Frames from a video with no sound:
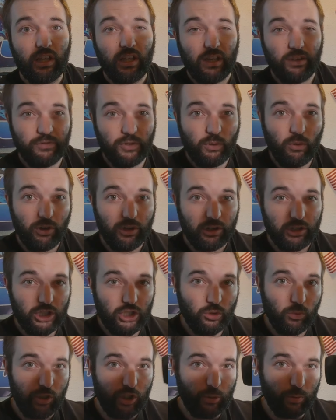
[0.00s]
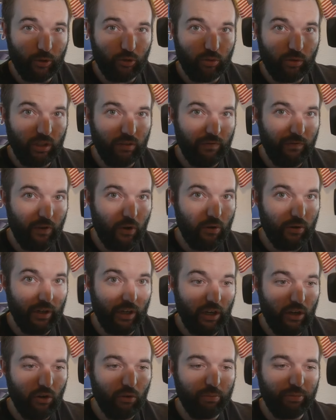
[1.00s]
If you want to switch between phone
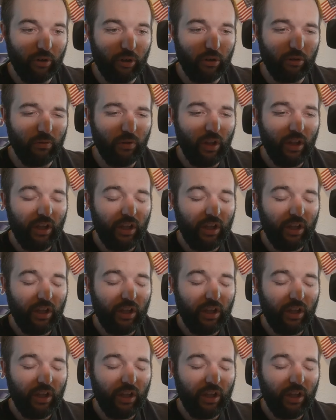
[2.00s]
and GoPro,